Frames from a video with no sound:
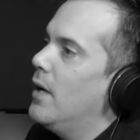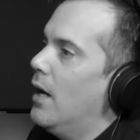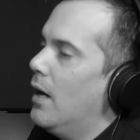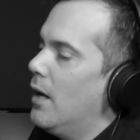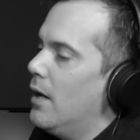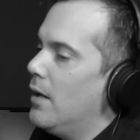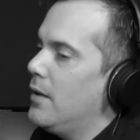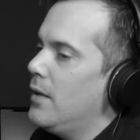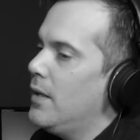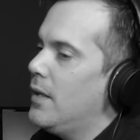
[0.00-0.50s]

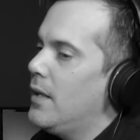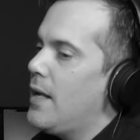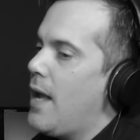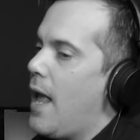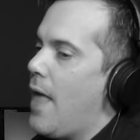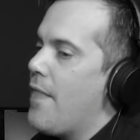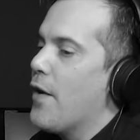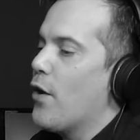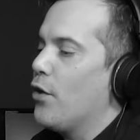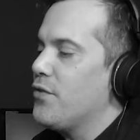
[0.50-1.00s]

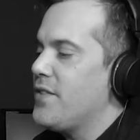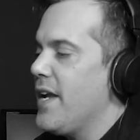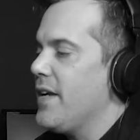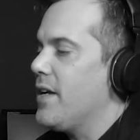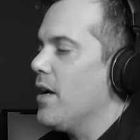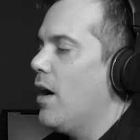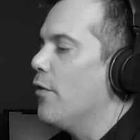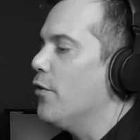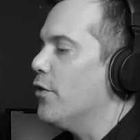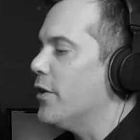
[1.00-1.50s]
And then I'll
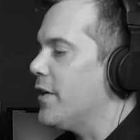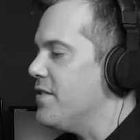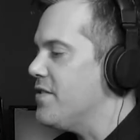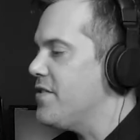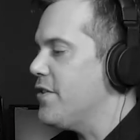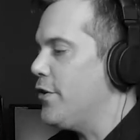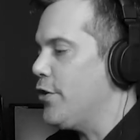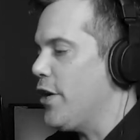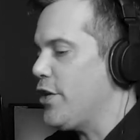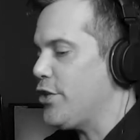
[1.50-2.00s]
take other
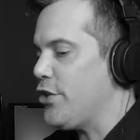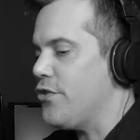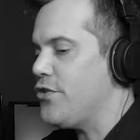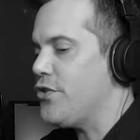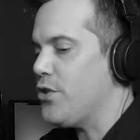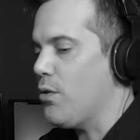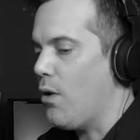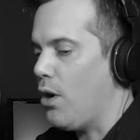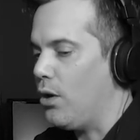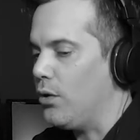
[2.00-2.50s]
considerations.
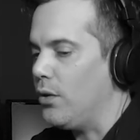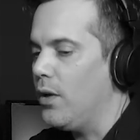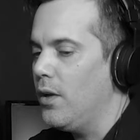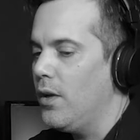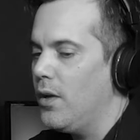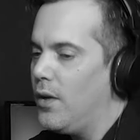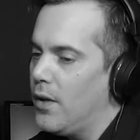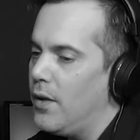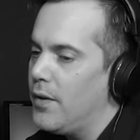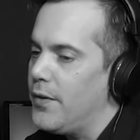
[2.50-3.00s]
So
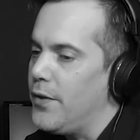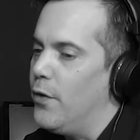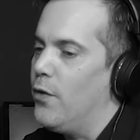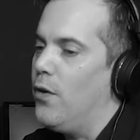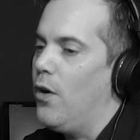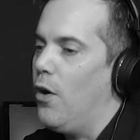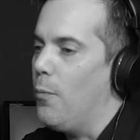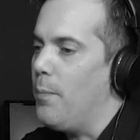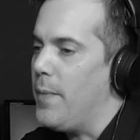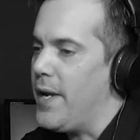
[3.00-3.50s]

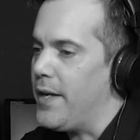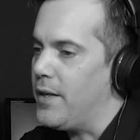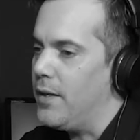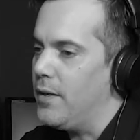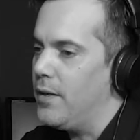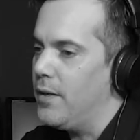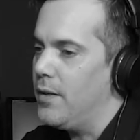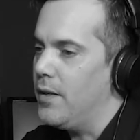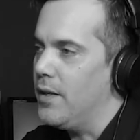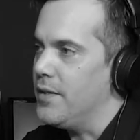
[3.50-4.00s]
I'll make
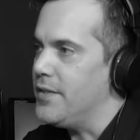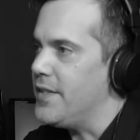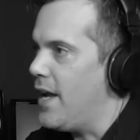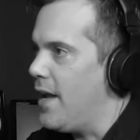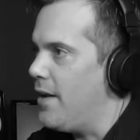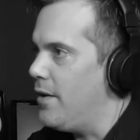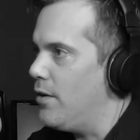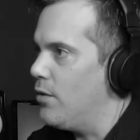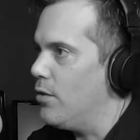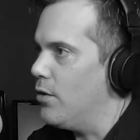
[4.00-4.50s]
a
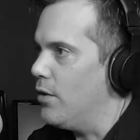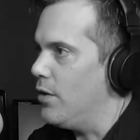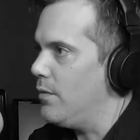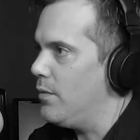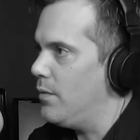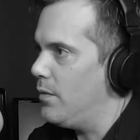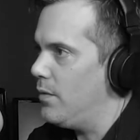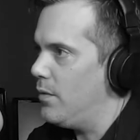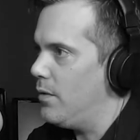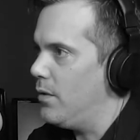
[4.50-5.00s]
dent or
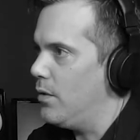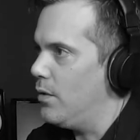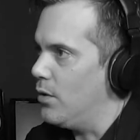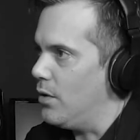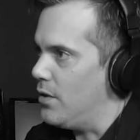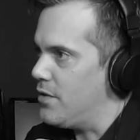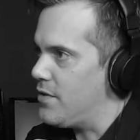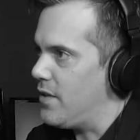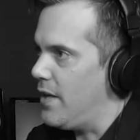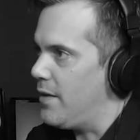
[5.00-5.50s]

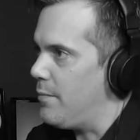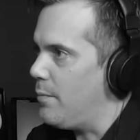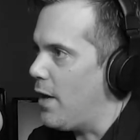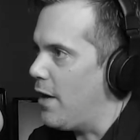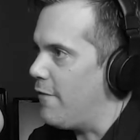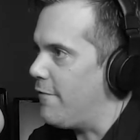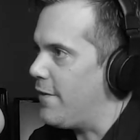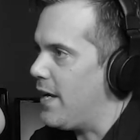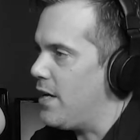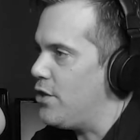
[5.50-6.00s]
a slight
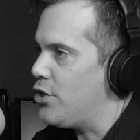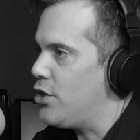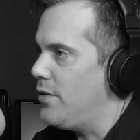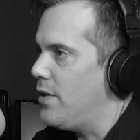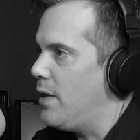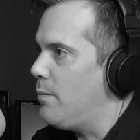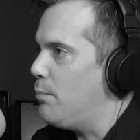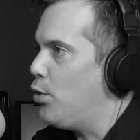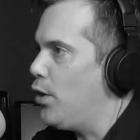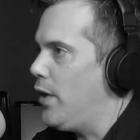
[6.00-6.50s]
modification,
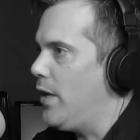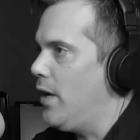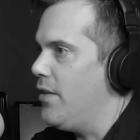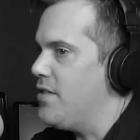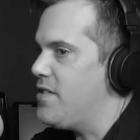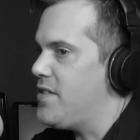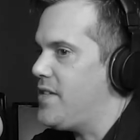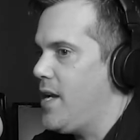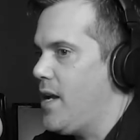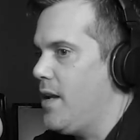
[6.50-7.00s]
then put it on
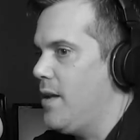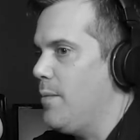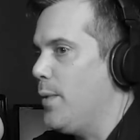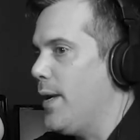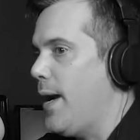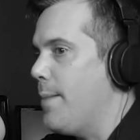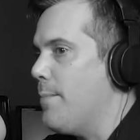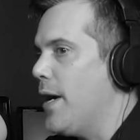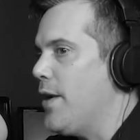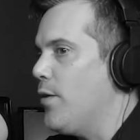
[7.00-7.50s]
the stand,
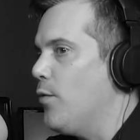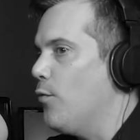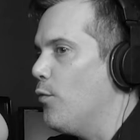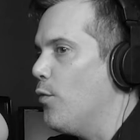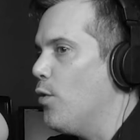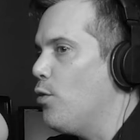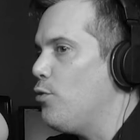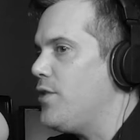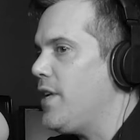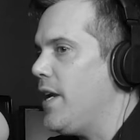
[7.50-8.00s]
but I might
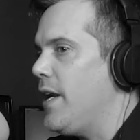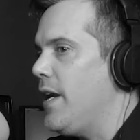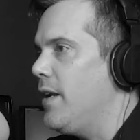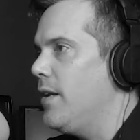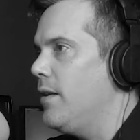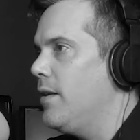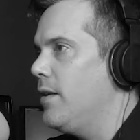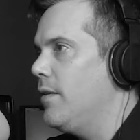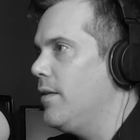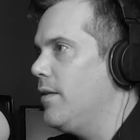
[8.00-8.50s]

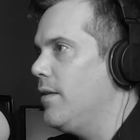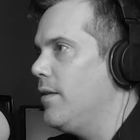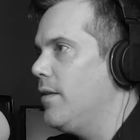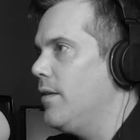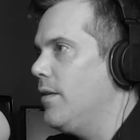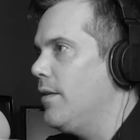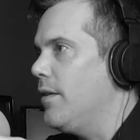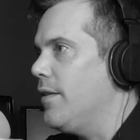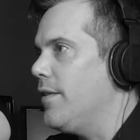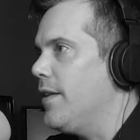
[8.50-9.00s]
rotate
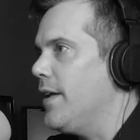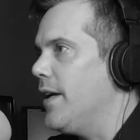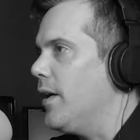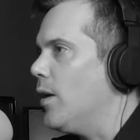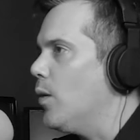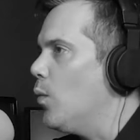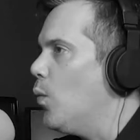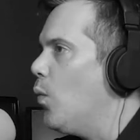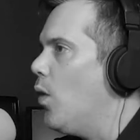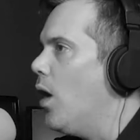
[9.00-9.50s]
the
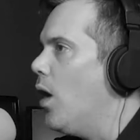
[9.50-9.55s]
thing